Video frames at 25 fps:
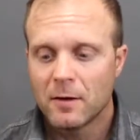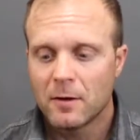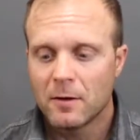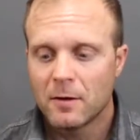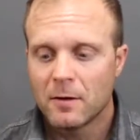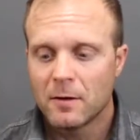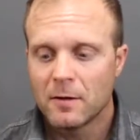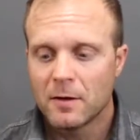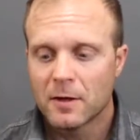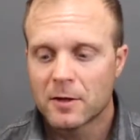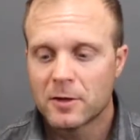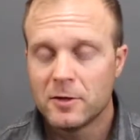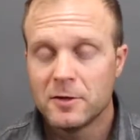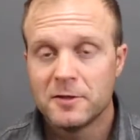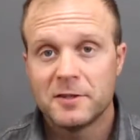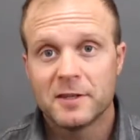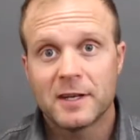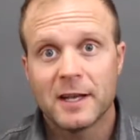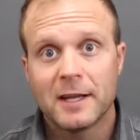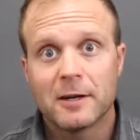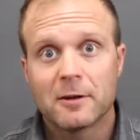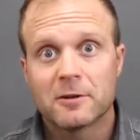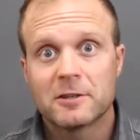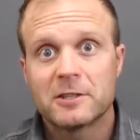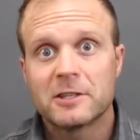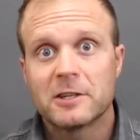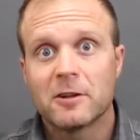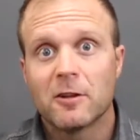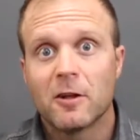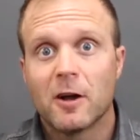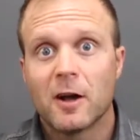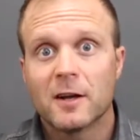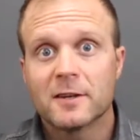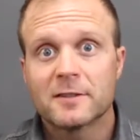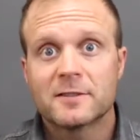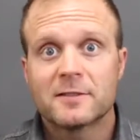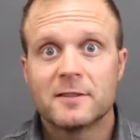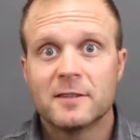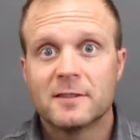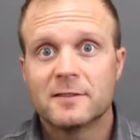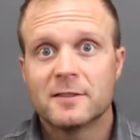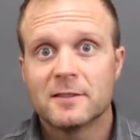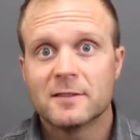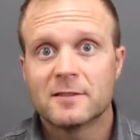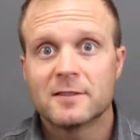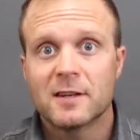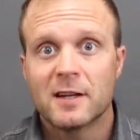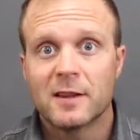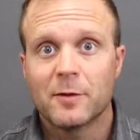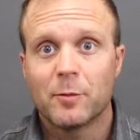acoustic energy loss that's
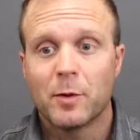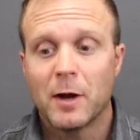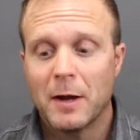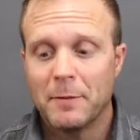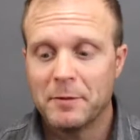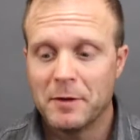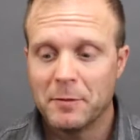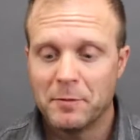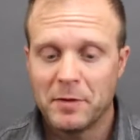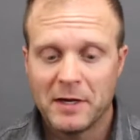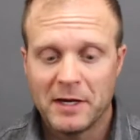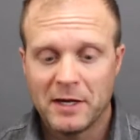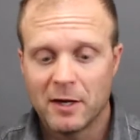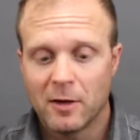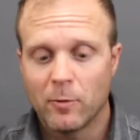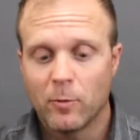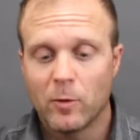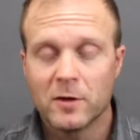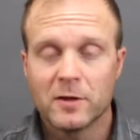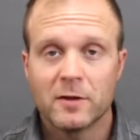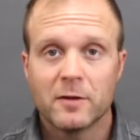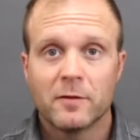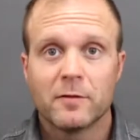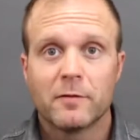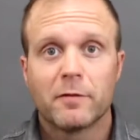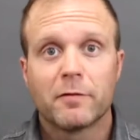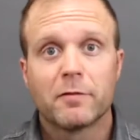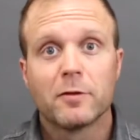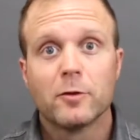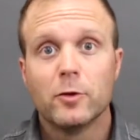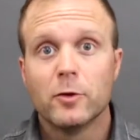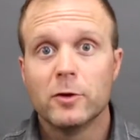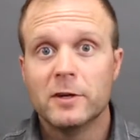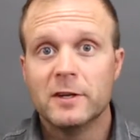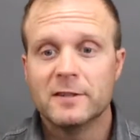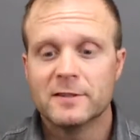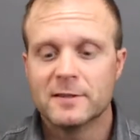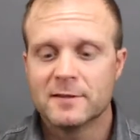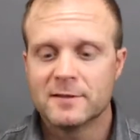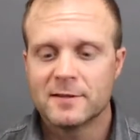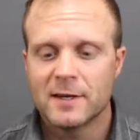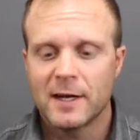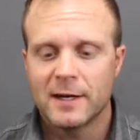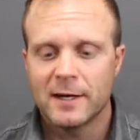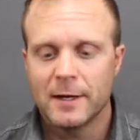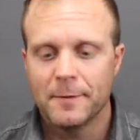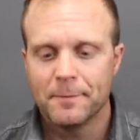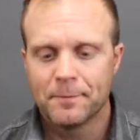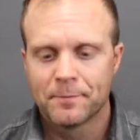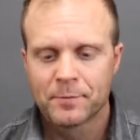inside the pipe depending on what fluid is inside
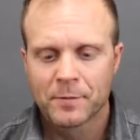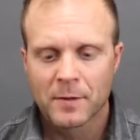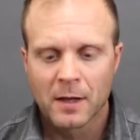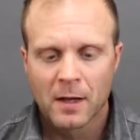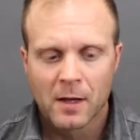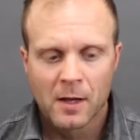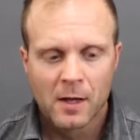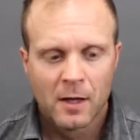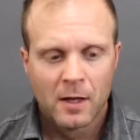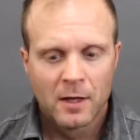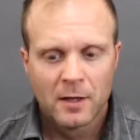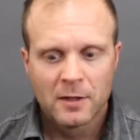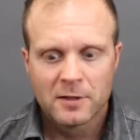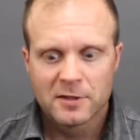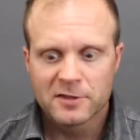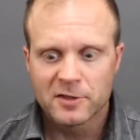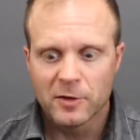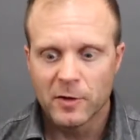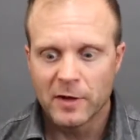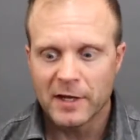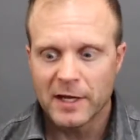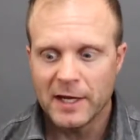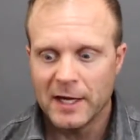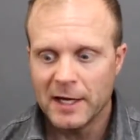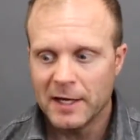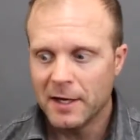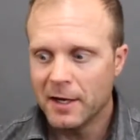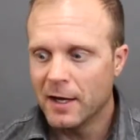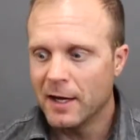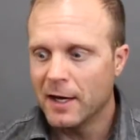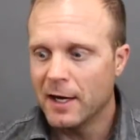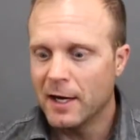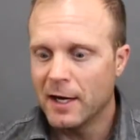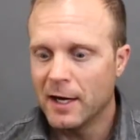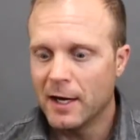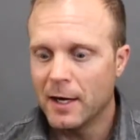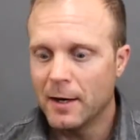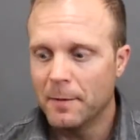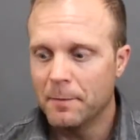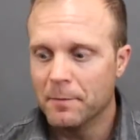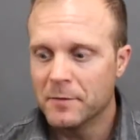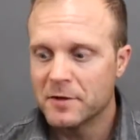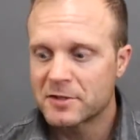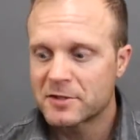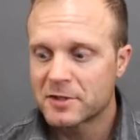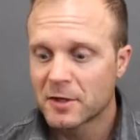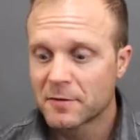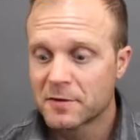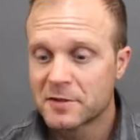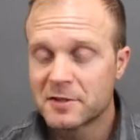it. So again,
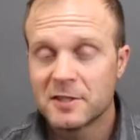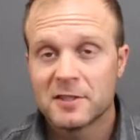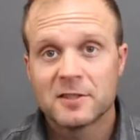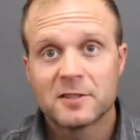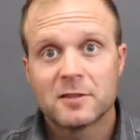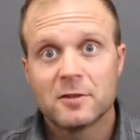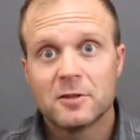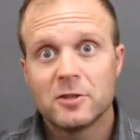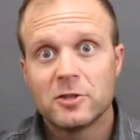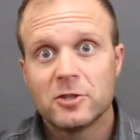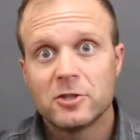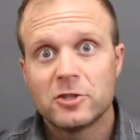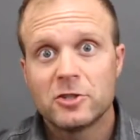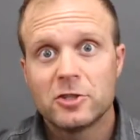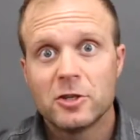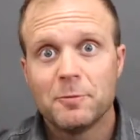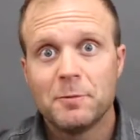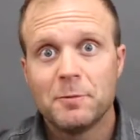surfaces should be